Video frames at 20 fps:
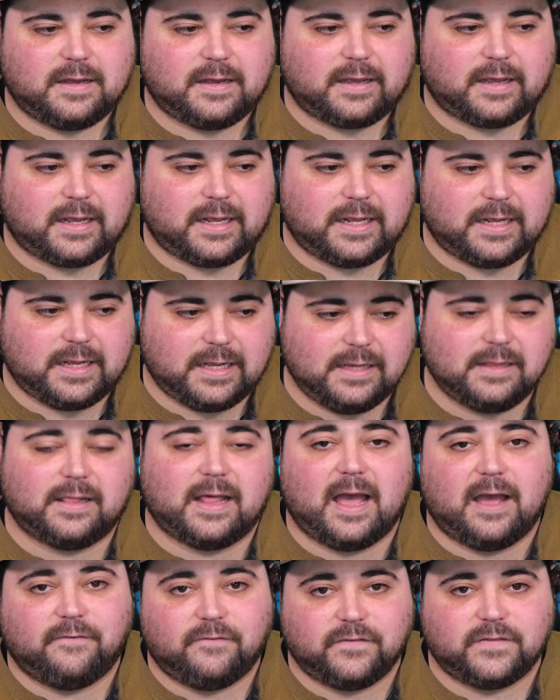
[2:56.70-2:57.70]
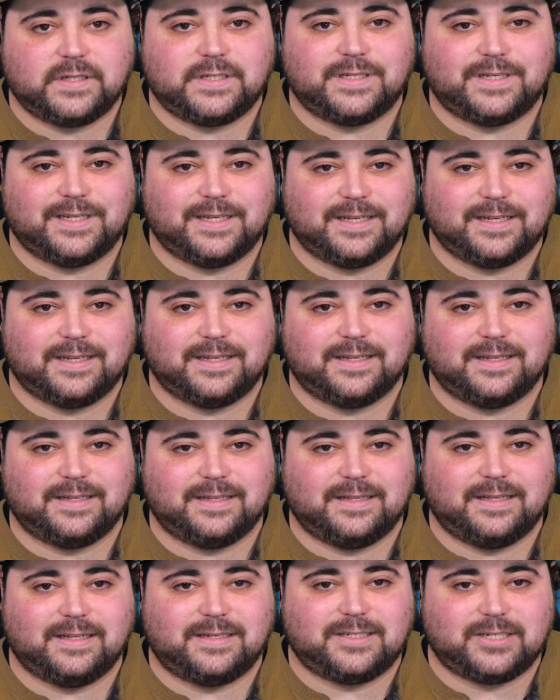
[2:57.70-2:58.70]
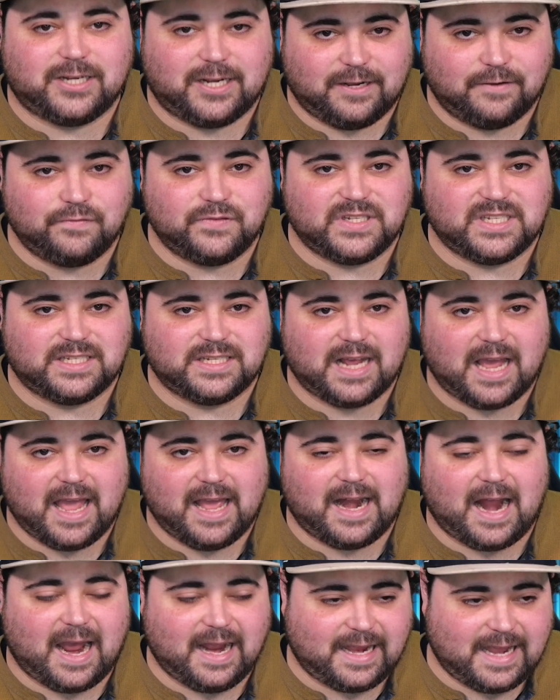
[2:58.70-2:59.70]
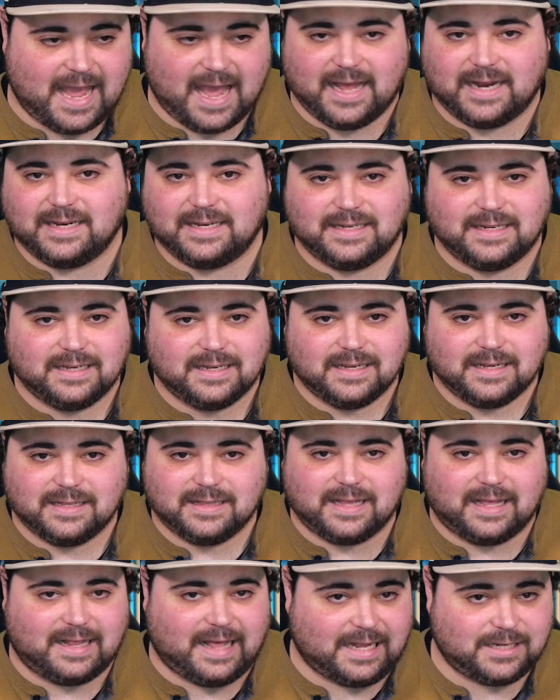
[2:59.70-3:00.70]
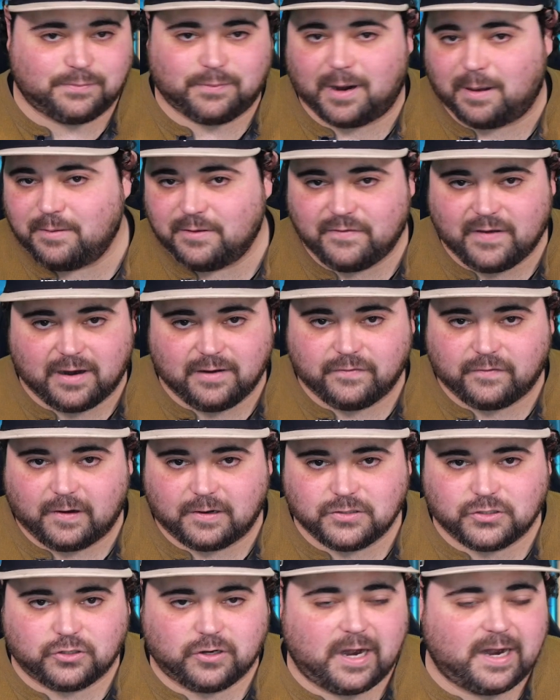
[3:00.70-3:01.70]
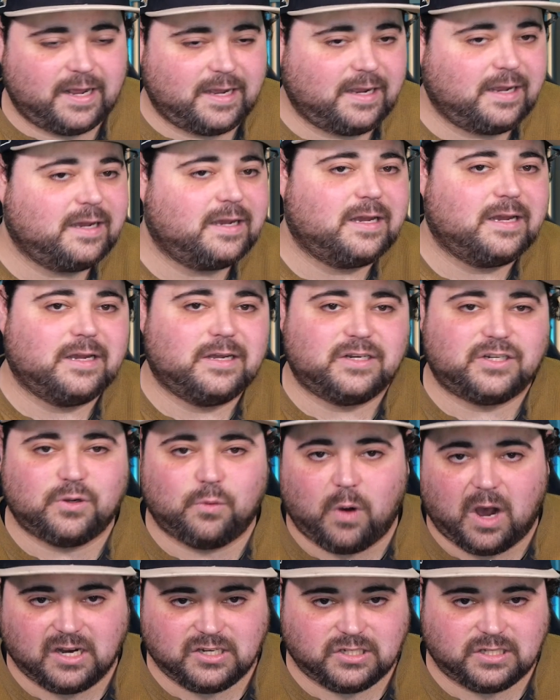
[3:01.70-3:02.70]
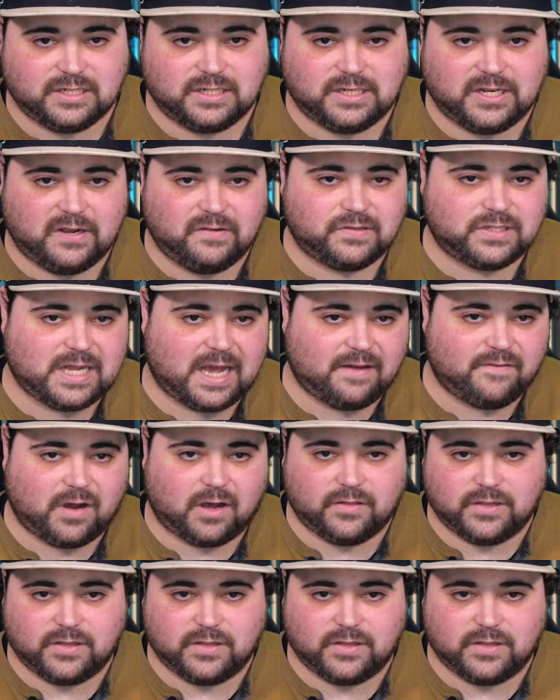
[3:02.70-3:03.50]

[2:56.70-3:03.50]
He left the Chiefs, and I get that that's probably very frustrating to watch the Chiefs have all